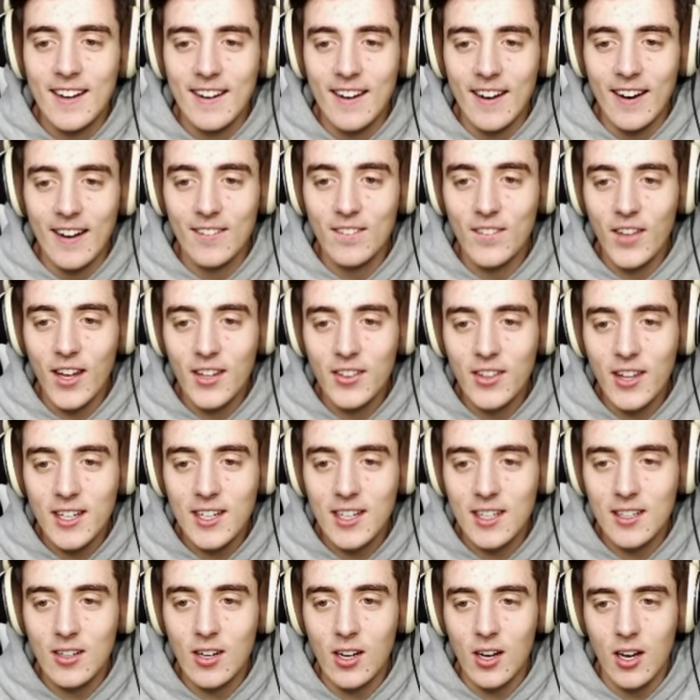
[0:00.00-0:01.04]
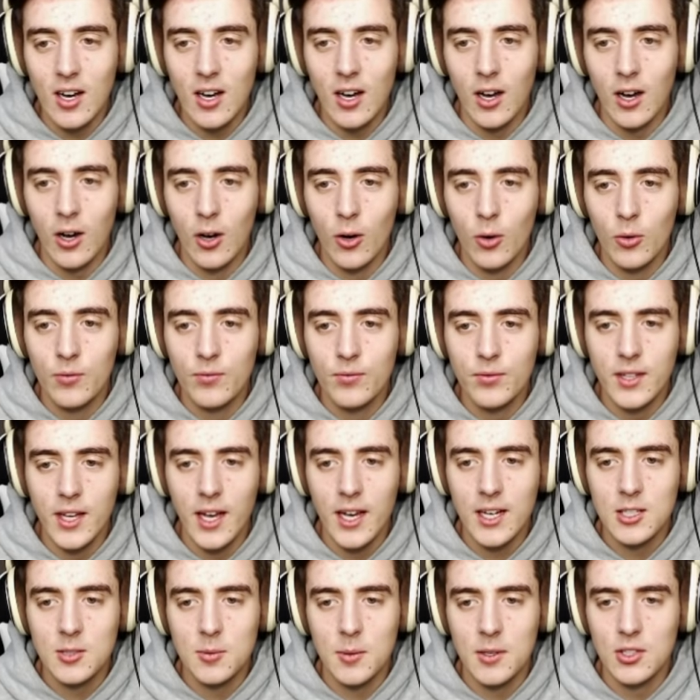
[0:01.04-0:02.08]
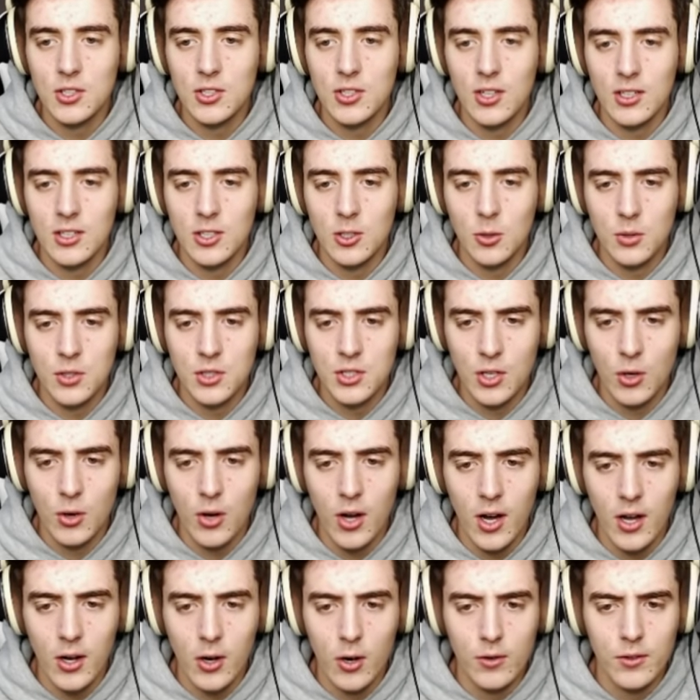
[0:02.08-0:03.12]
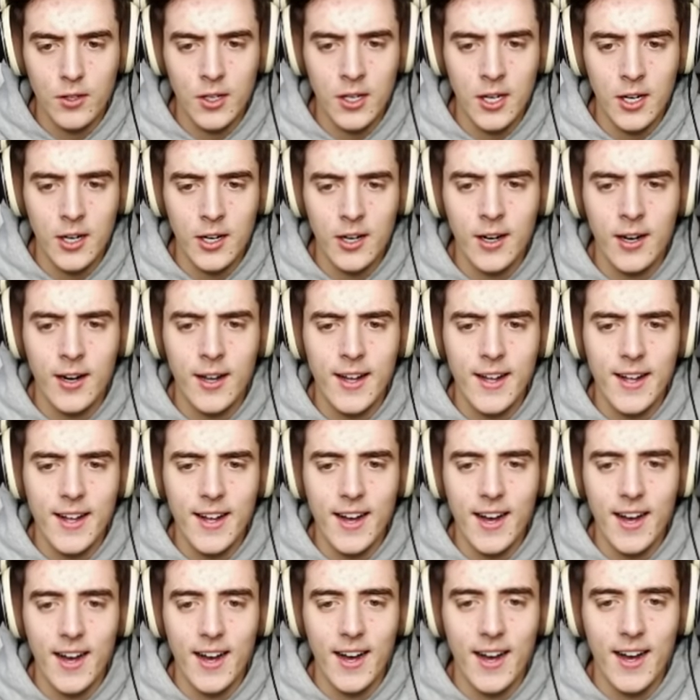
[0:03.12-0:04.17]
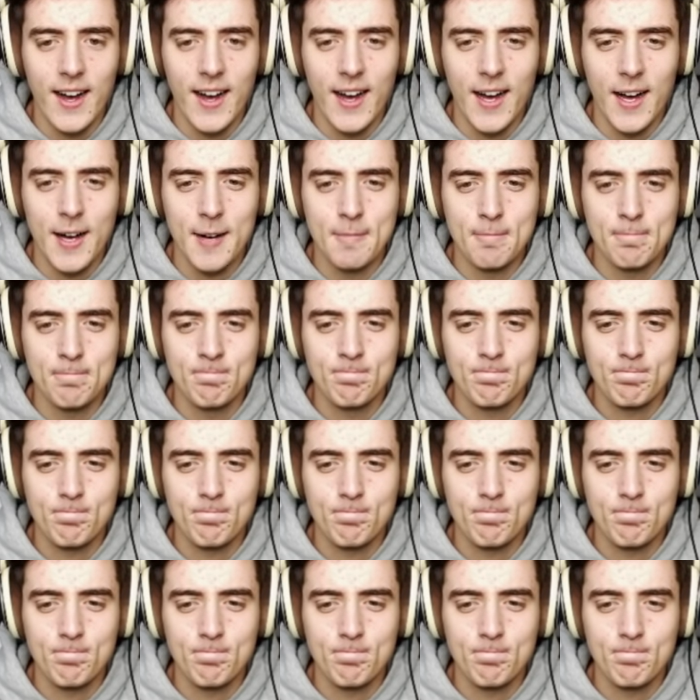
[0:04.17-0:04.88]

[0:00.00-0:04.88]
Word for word: and then they can... Uh-oh. The Axeman's not doing so hot over here. Um,